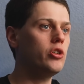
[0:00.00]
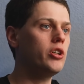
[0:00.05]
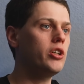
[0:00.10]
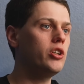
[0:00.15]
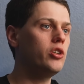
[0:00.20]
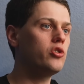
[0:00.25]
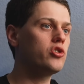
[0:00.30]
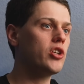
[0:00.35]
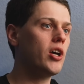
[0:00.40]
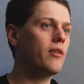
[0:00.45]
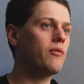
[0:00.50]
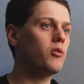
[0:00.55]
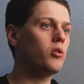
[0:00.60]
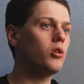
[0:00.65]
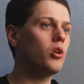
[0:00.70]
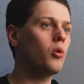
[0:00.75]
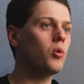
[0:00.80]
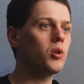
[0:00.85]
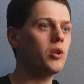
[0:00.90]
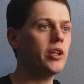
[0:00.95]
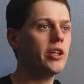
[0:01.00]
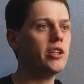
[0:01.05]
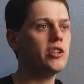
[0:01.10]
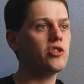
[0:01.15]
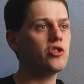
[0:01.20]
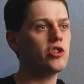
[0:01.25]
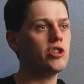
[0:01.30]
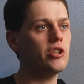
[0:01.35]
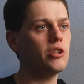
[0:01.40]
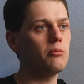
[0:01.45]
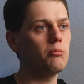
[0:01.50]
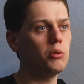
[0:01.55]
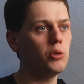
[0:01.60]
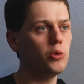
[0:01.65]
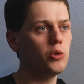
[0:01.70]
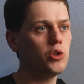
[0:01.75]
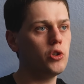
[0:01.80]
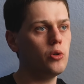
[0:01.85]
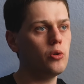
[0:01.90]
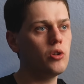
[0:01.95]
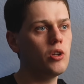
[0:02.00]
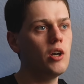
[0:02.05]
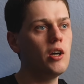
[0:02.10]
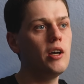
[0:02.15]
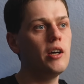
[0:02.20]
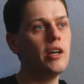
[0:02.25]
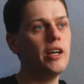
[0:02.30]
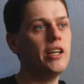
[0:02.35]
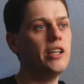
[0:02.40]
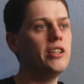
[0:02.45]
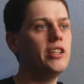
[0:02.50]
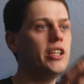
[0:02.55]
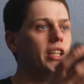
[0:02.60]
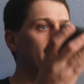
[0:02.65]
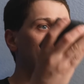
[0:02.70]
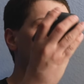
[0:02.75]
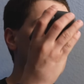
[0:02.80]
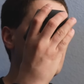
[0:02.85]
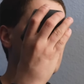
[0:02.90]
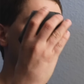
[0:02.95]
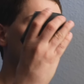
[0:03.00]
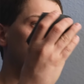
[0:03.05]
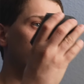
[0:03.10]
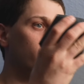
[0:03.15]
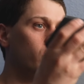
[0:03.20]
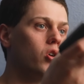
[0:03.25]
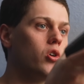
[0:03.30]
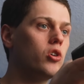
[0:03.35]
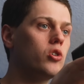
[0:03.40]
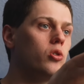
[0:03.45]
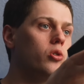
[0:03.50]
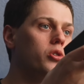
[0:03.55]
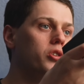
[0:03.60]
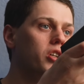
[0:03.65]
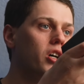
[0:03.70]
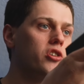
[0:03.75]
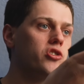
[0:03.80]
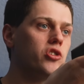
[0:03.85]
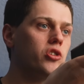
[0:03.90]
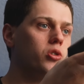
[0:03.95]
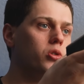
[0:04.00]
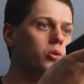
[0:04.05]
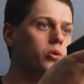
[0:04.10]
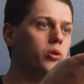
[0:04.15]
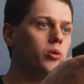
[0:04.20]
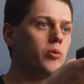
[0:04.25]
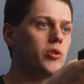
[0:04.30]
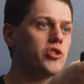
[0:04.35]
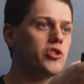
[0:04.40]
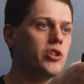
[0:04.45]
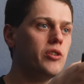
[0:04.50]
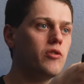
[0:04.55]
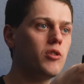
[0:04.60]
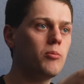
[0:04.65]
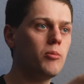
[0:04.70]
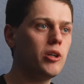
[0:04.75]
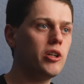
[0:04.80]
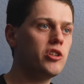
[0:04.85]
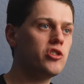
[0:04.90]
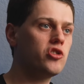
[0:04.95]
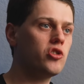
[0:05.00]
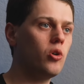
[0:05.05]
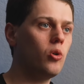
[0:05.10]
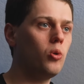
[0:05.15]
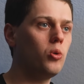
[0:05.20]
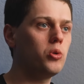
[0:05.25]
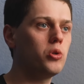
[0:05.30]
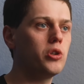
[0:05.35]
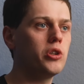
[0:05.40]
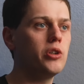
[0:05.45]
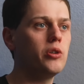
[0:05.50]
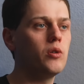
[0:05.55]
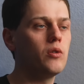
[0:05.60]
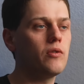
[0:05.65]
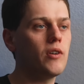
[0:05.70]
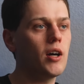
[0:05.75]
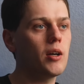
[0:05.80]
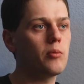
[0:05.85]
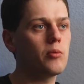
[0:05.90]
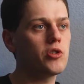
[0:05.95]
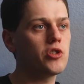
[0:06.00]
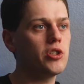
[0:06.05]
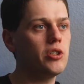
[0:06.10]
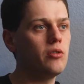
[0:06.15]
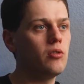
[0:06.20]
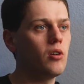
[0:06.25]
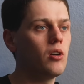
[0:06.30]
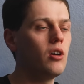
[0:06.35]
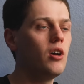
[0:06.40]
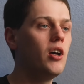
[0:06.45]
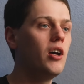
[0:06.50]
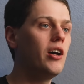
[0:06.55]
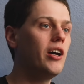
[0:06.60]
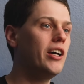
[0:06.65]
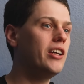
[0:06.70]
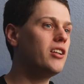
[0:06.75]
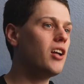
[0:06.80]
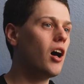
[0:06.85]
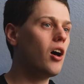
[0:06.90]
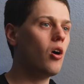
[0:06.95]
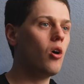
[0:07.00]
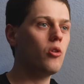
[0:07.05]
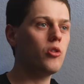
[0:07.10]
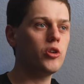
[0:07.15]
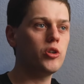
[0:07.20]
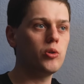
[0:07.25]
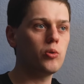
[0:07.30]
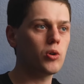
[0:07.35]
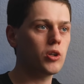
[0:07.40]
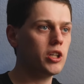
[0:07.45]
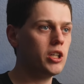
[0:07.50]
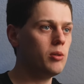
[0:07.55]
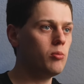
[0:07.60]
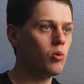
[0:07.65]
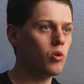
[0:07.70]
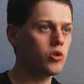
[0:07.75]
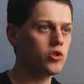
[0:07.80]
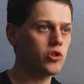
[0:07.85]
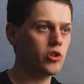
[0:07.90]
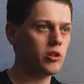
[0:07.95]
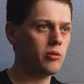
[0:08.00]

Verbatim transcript: you can use that for lower latency than Bluetooth. And the MX Vertical does include a receiver, but it's the older unifying receiver, and not all the newer keyboards are